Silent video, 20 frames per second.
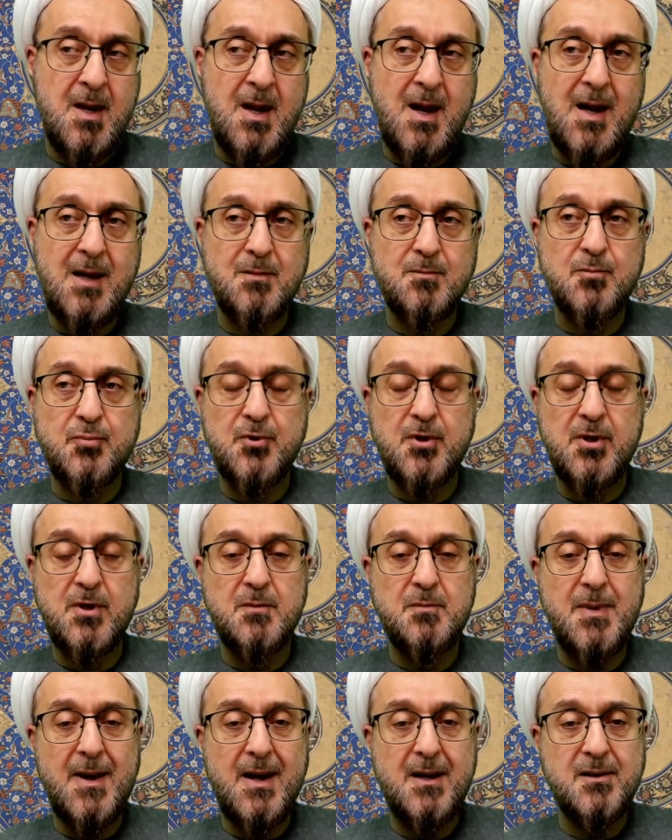and bring
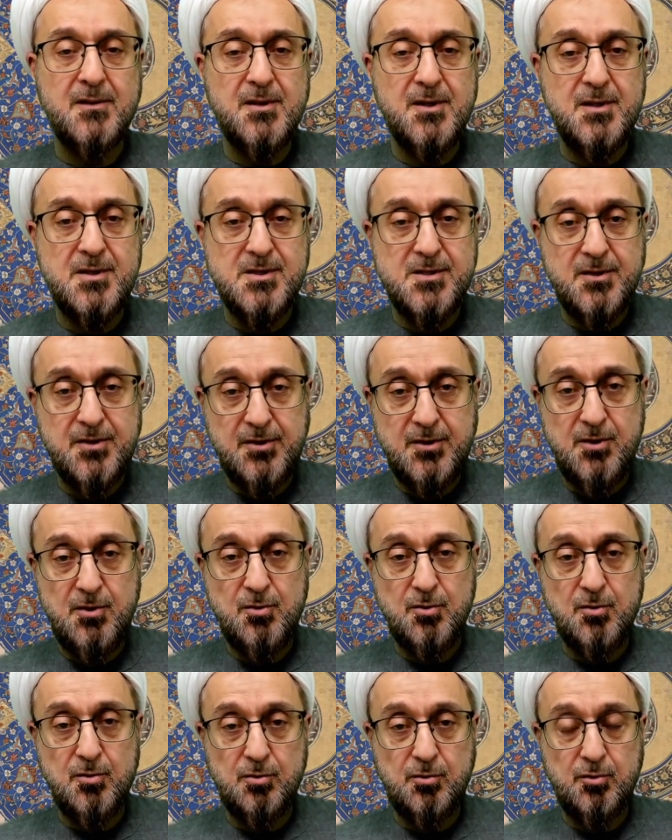back these
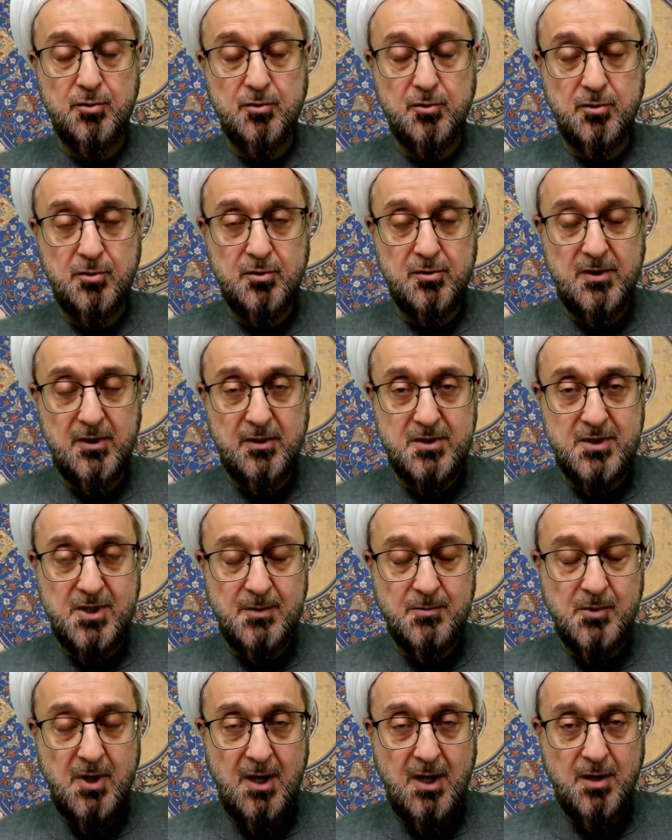trio to
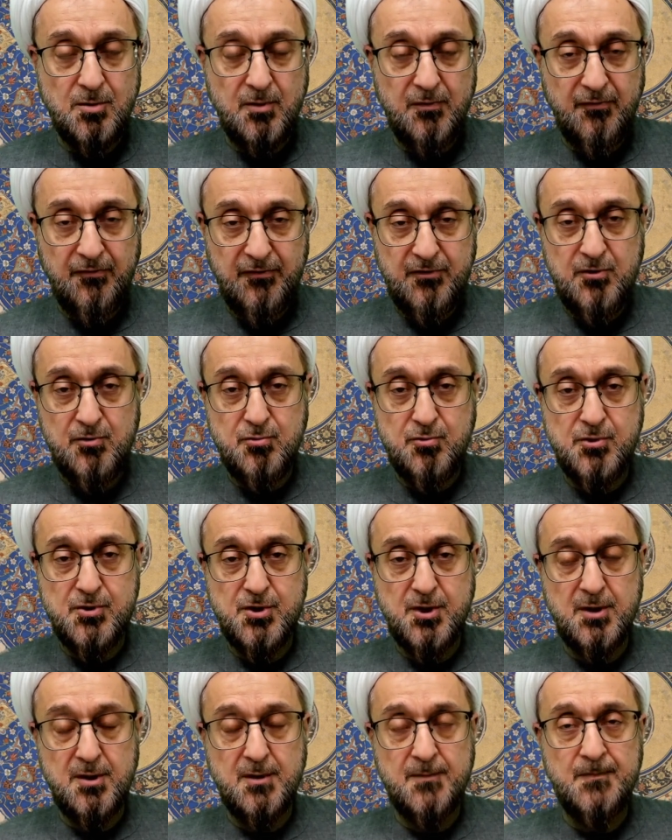some kind of
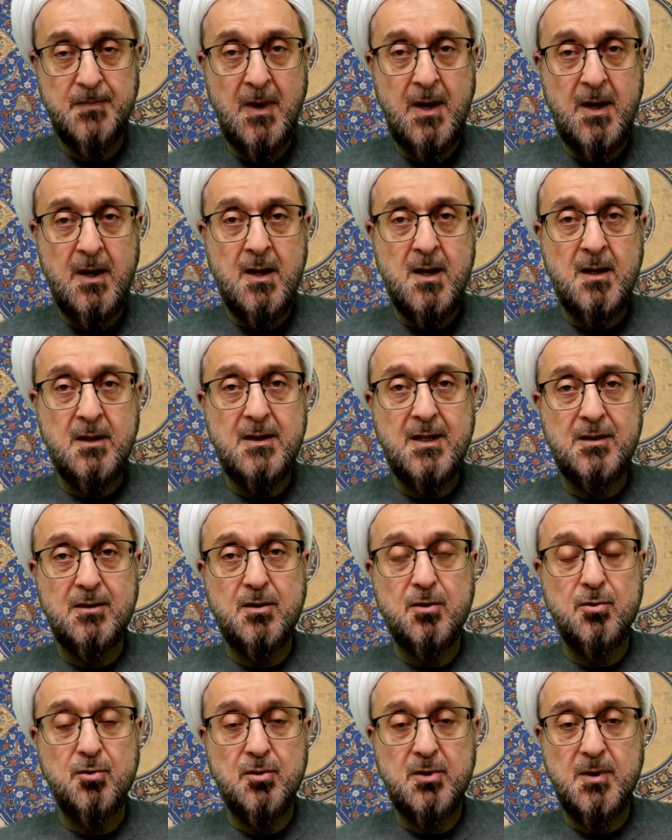fusion that
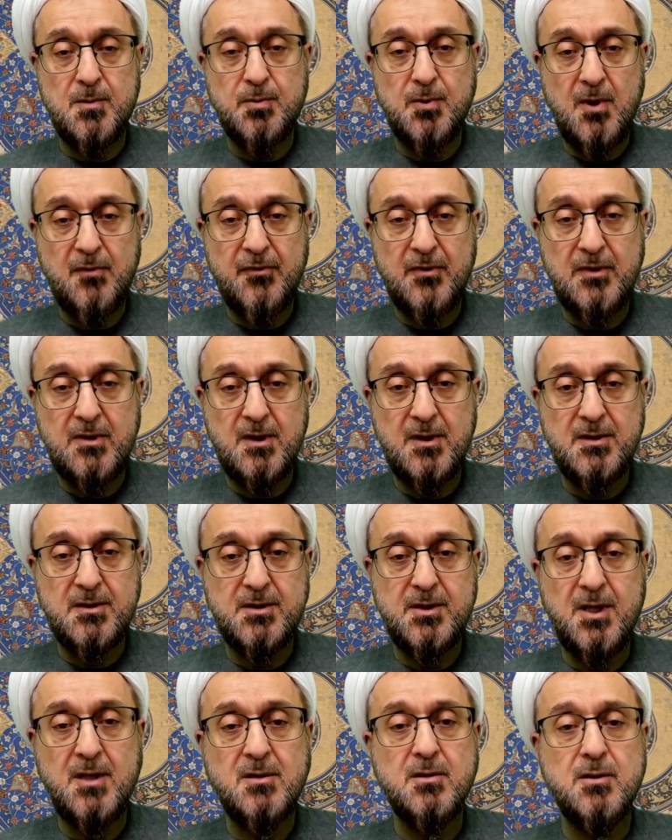the Holy Prophet
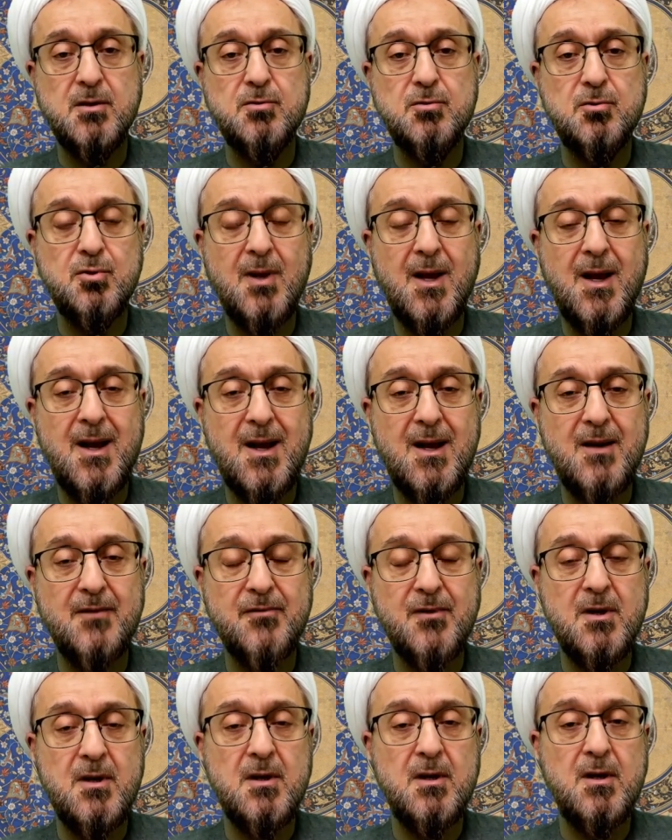intended to have,
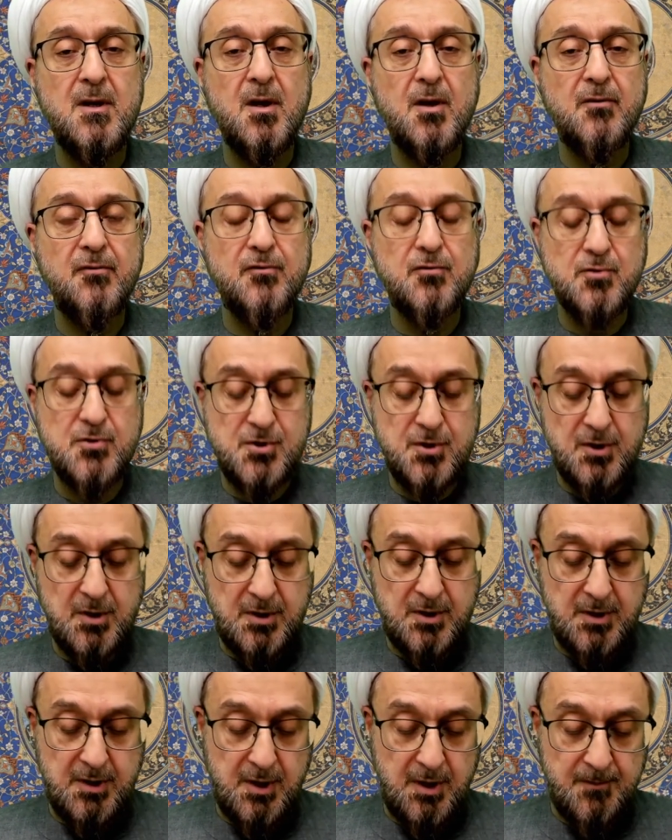
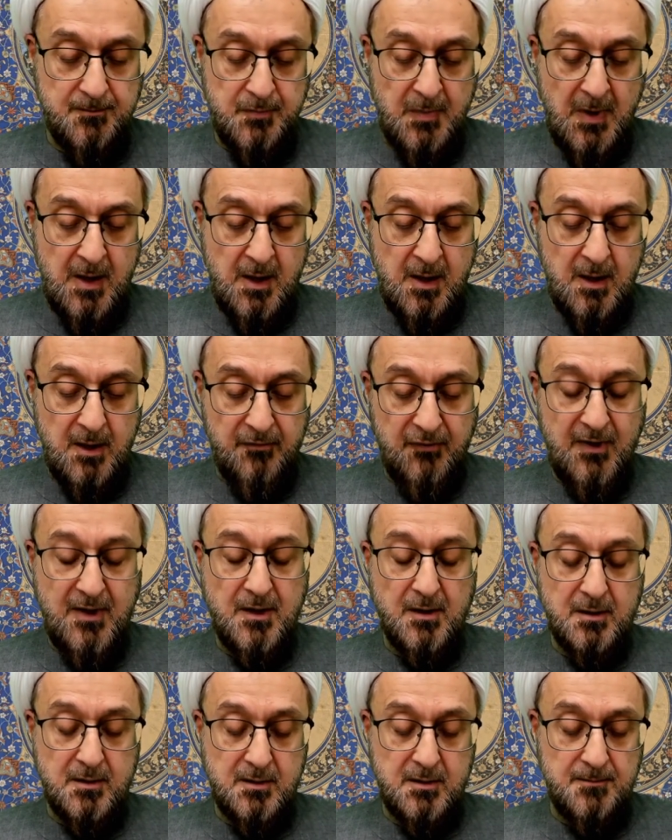unfortunately
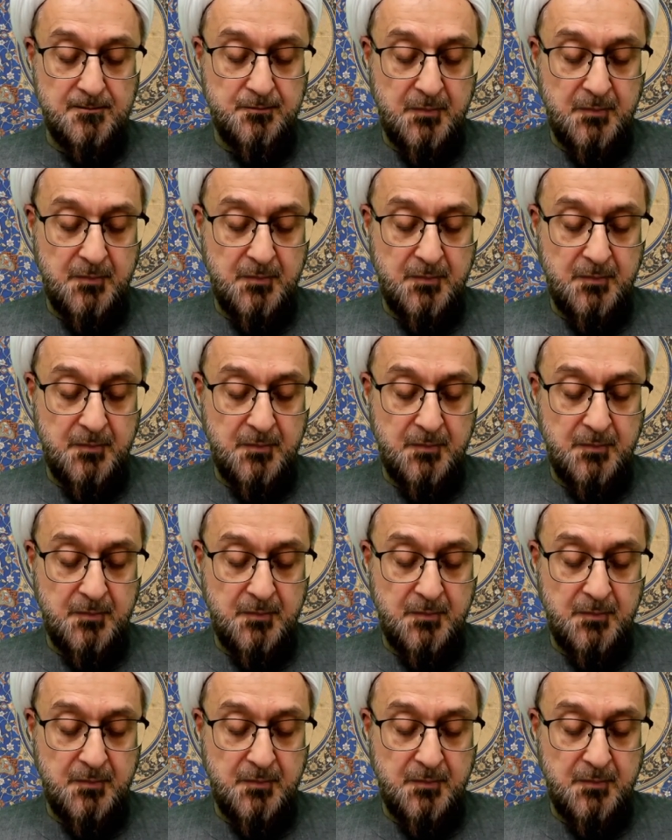failed.